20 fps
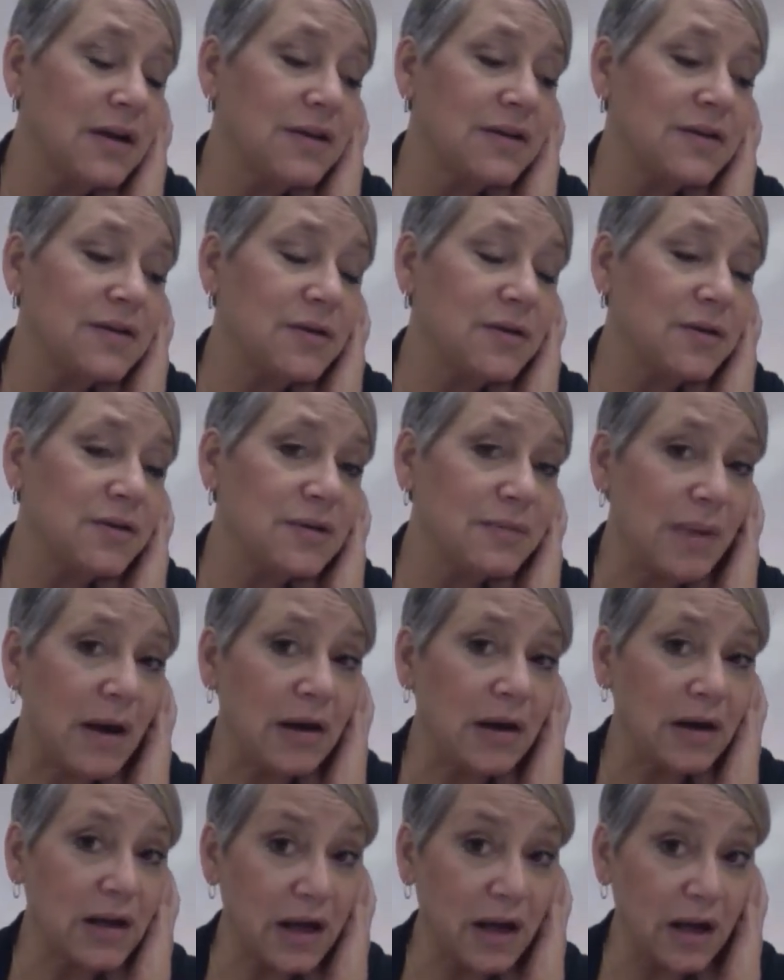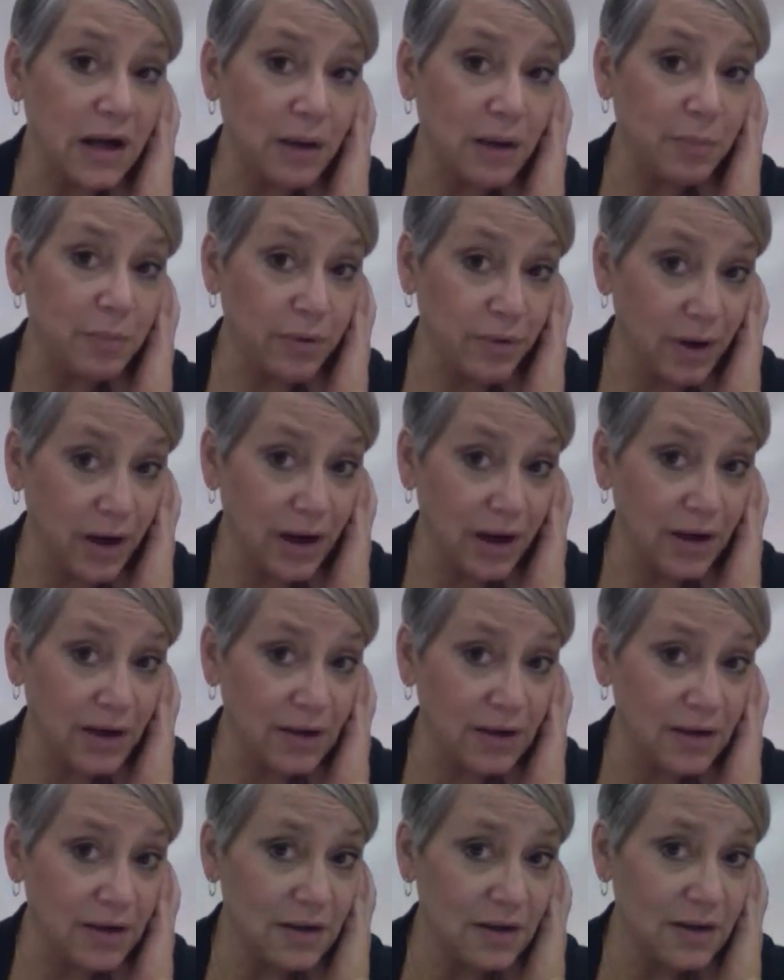So it's about a cup,
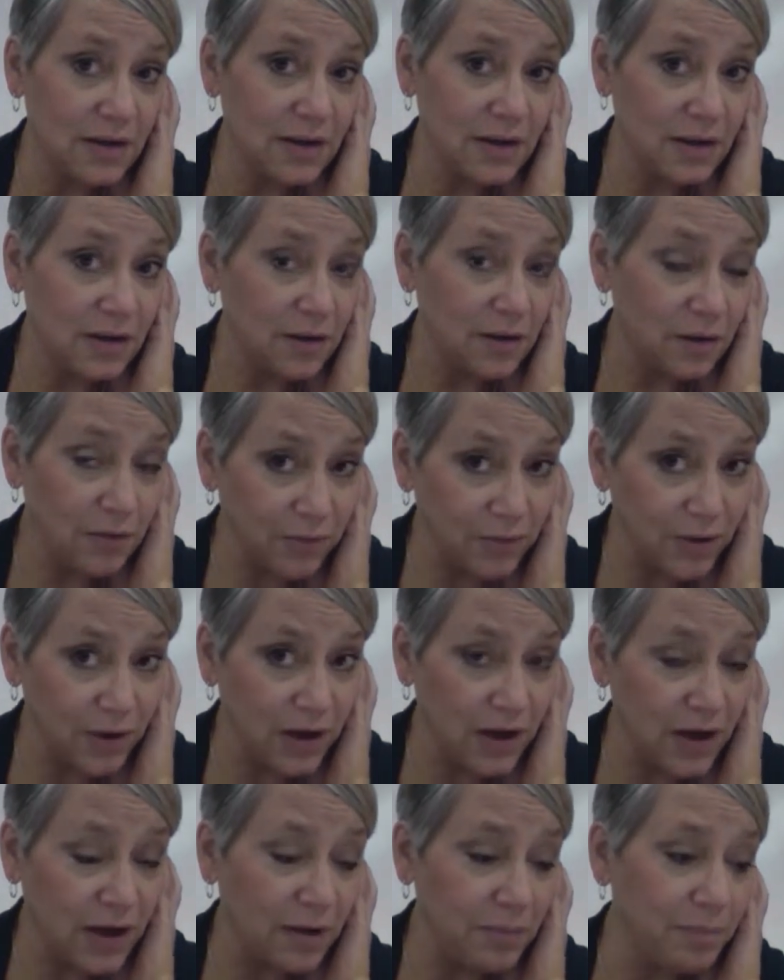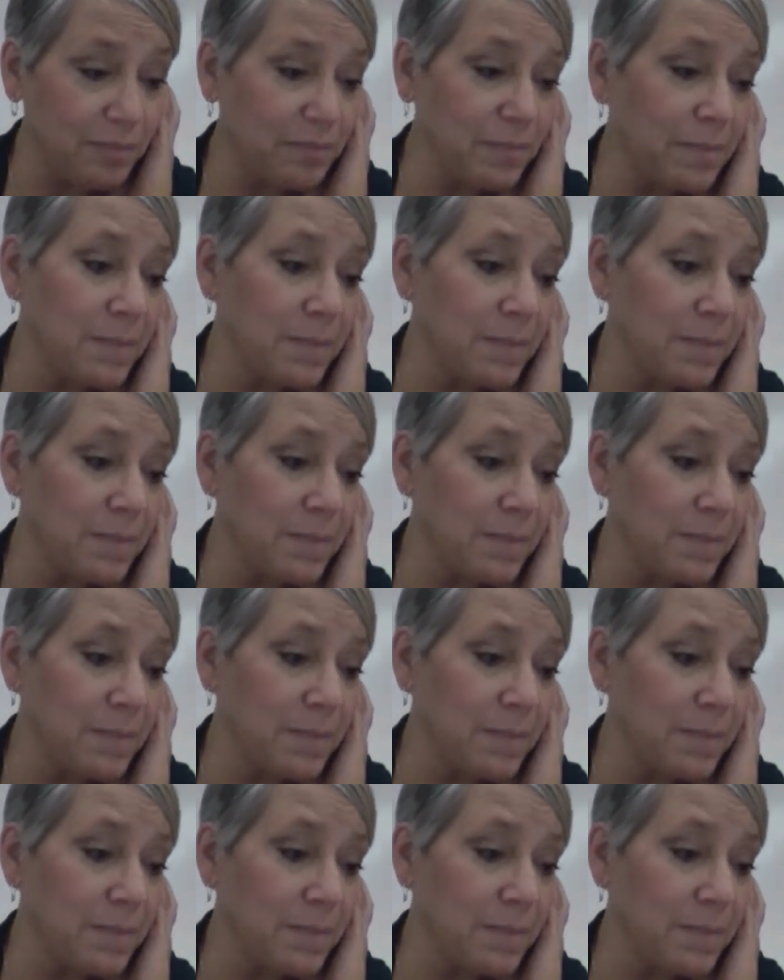right? A little over a cup.